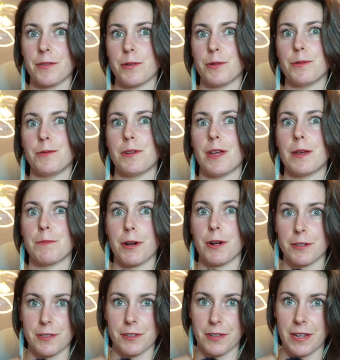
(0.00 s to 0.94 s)
food, and
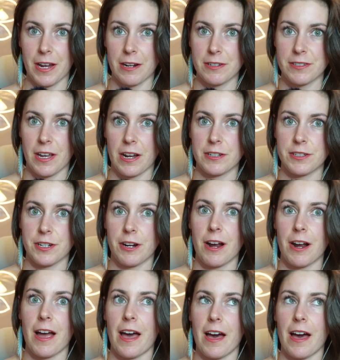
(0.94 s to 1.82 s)
personal care sector.